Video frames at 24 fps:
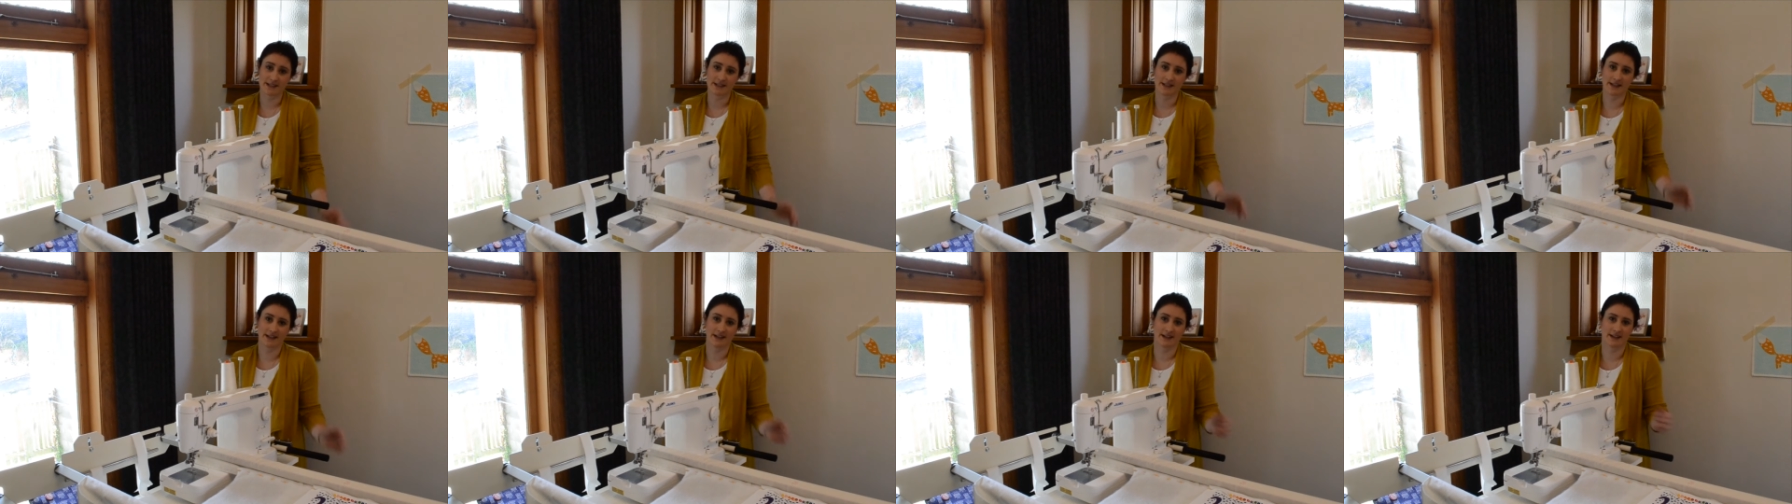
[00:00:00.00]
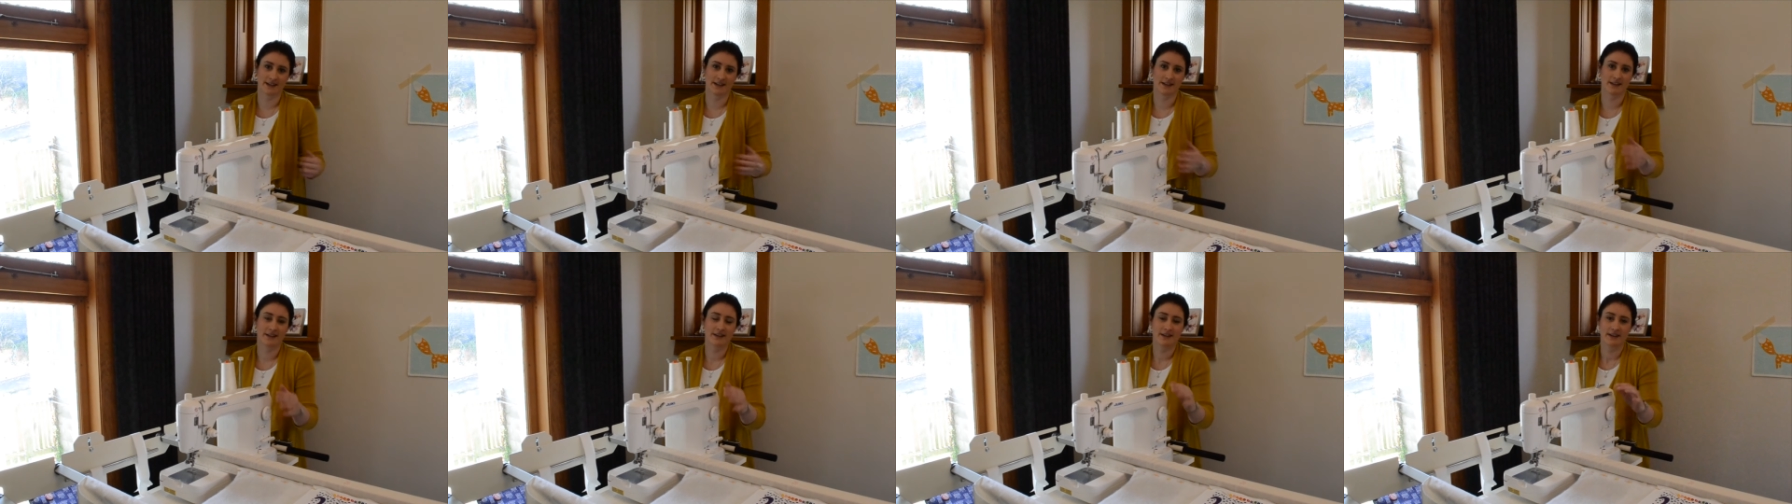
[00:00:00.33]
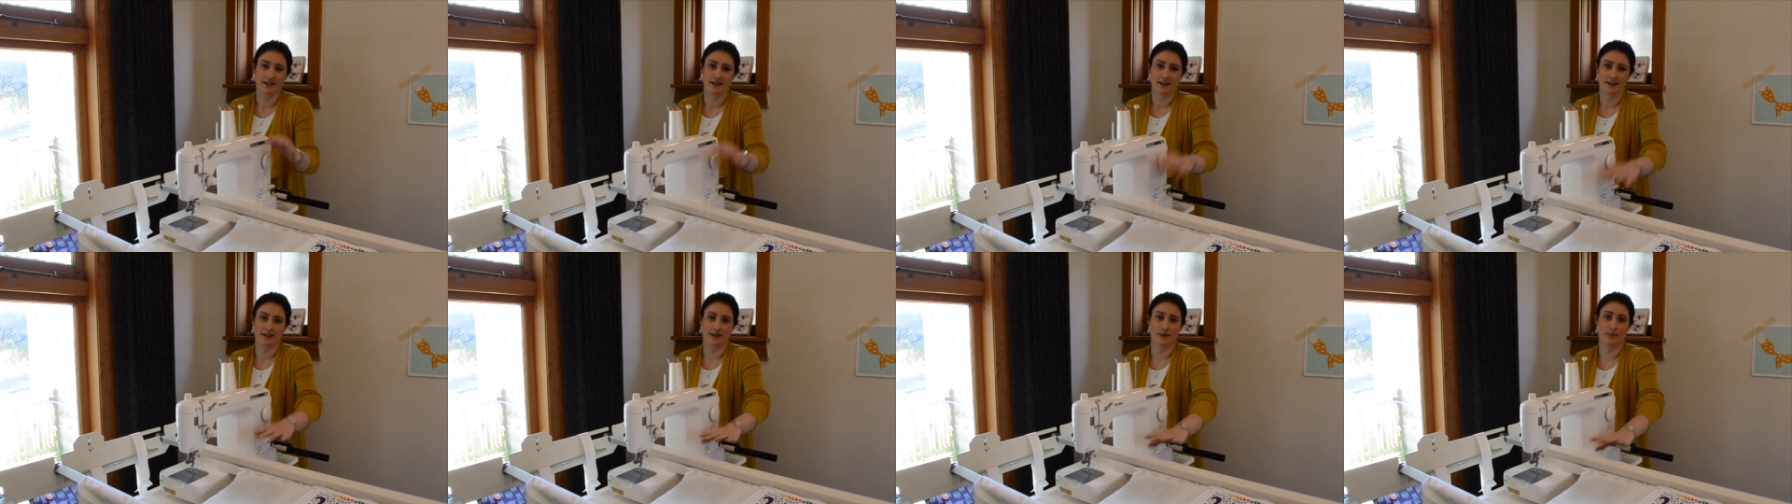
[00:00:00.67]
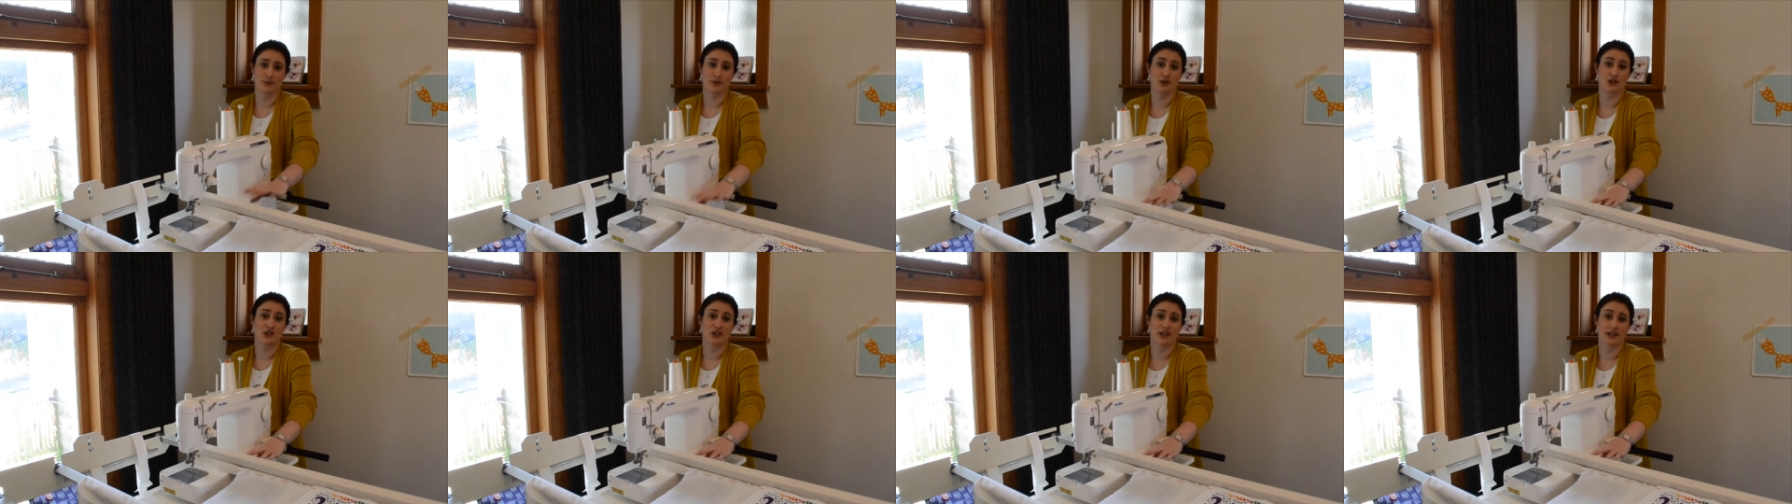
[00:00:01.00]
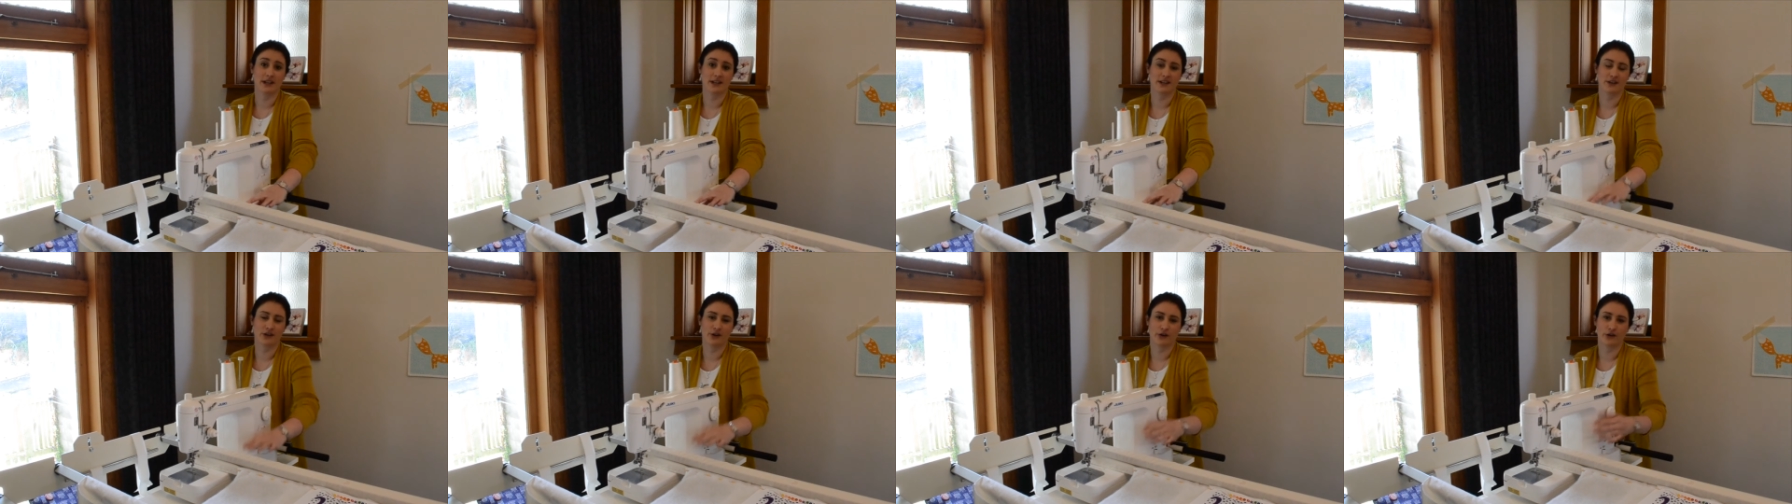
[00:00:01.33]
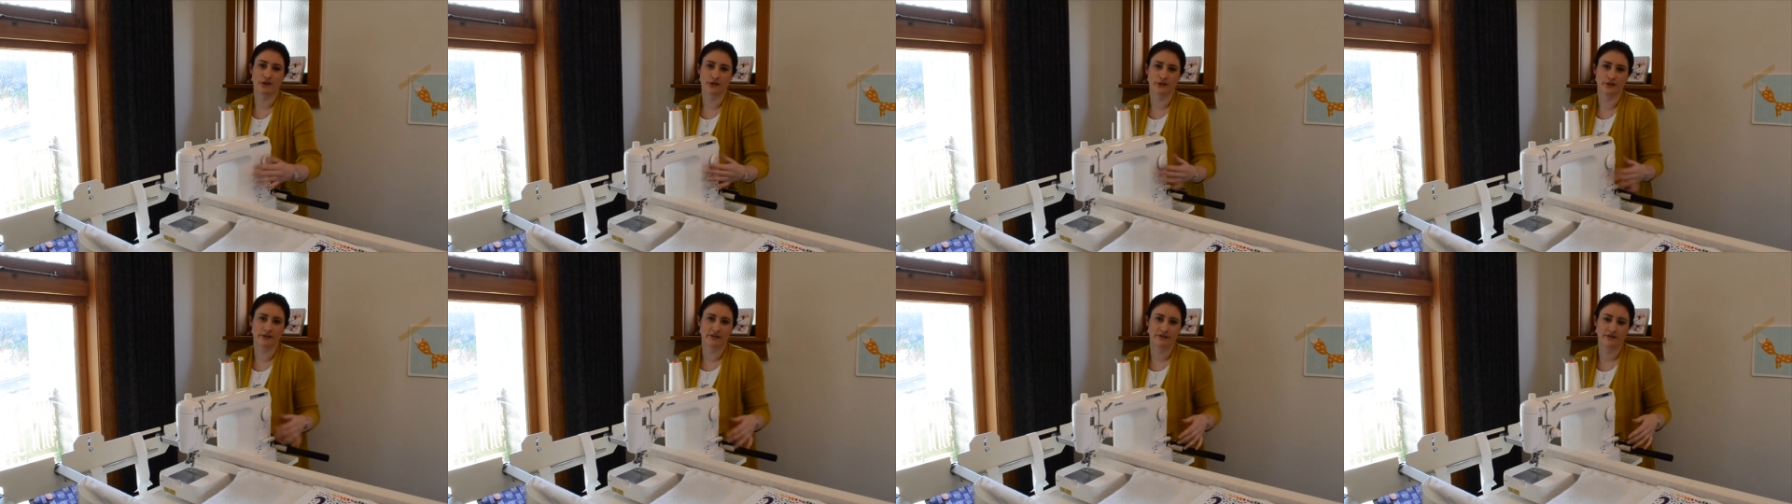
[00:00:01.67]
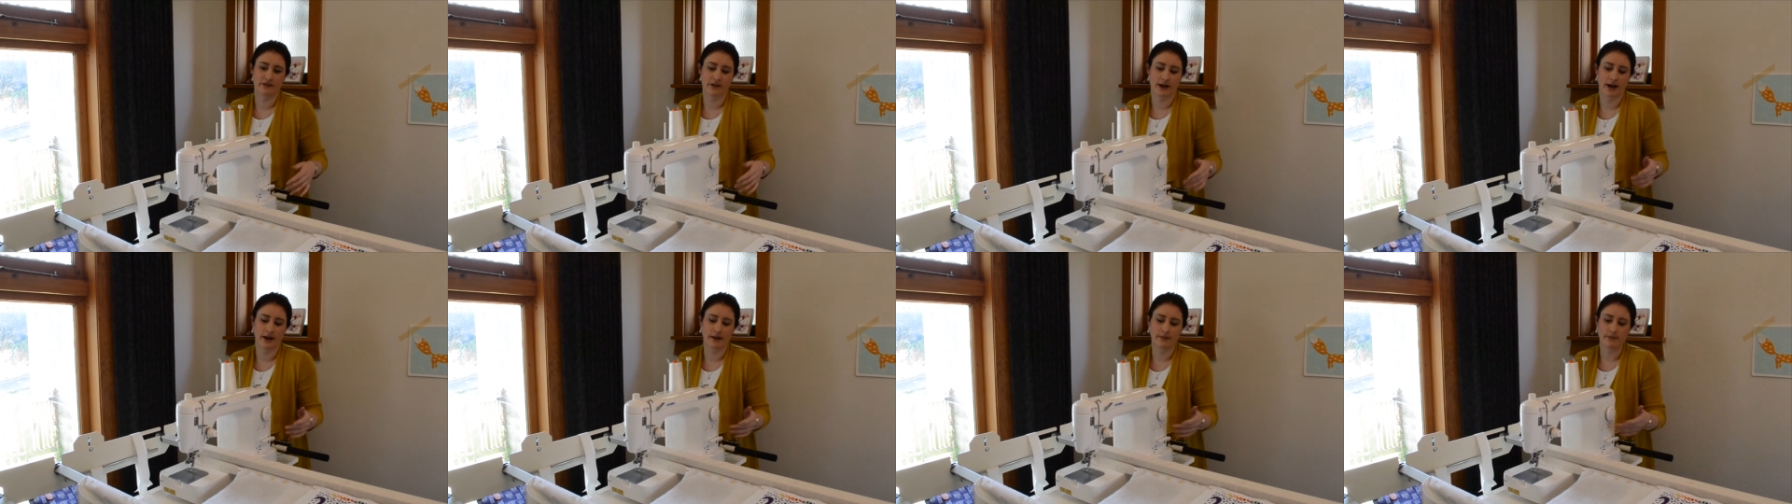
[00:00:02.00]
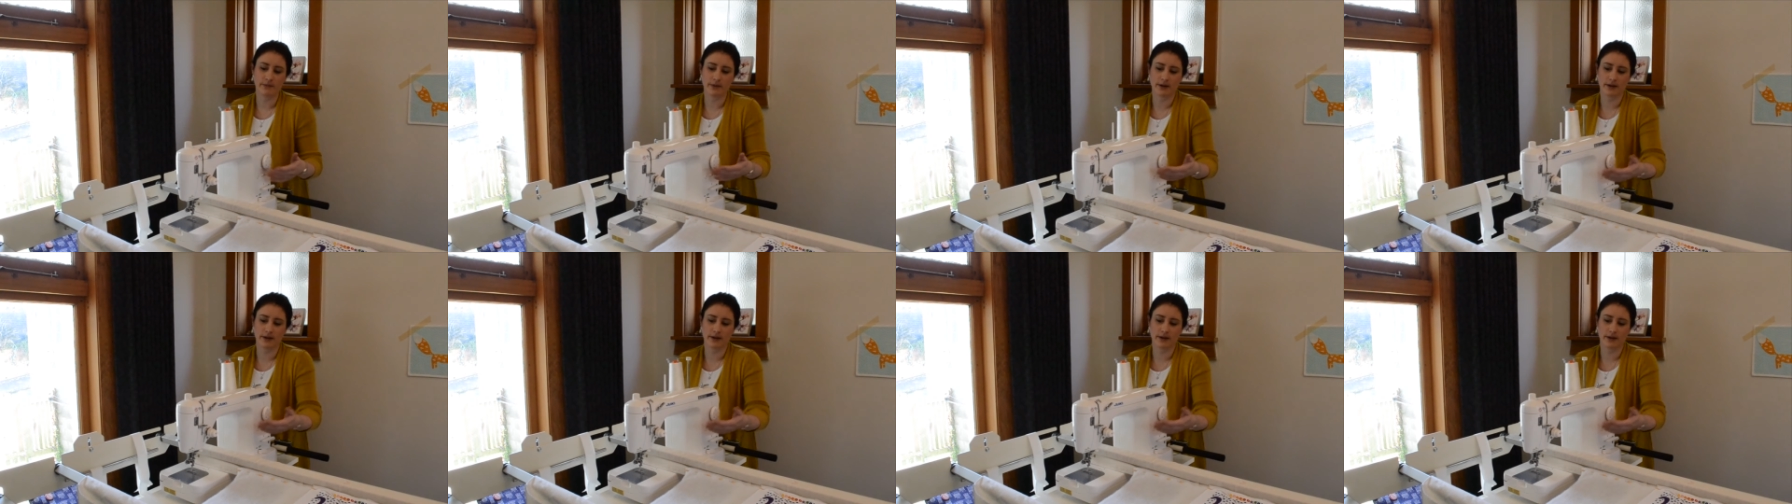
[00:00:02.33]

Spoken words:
getting the machine on the frame.